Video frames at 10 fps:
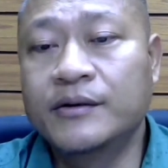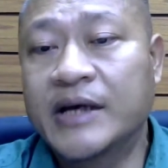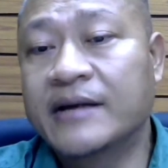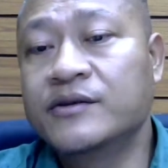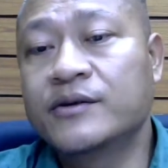
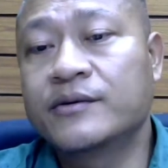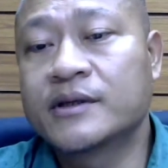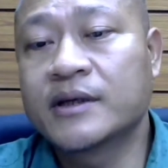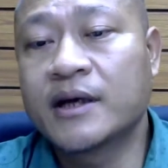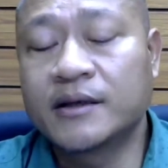
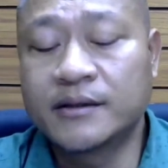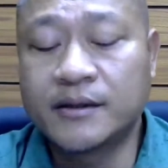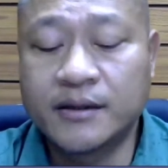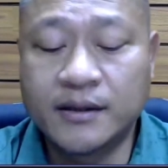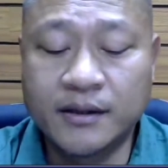dangerous
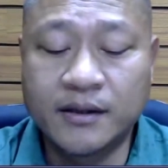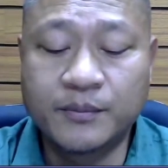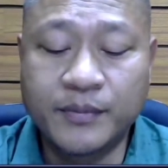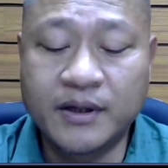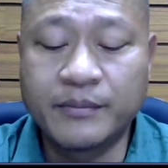and
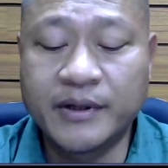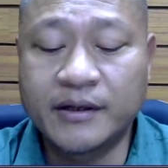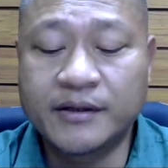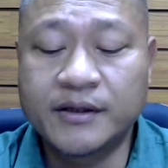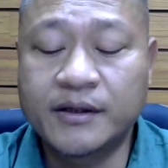or
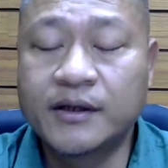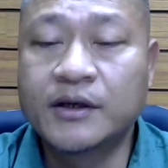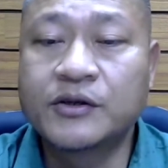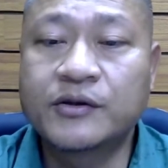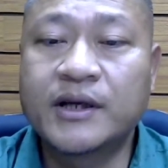permanent.
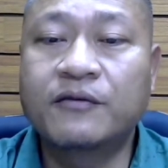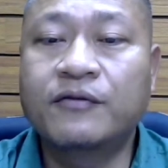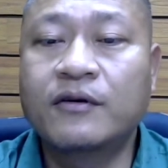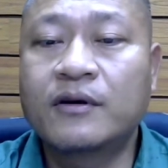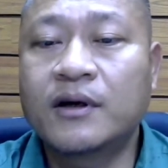So
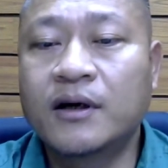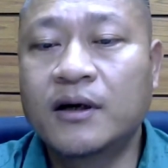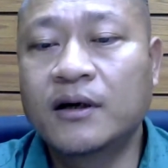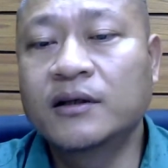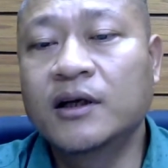therefore,
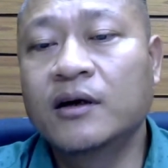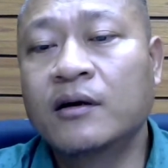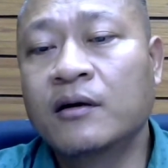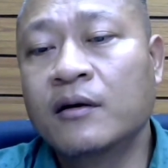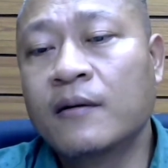the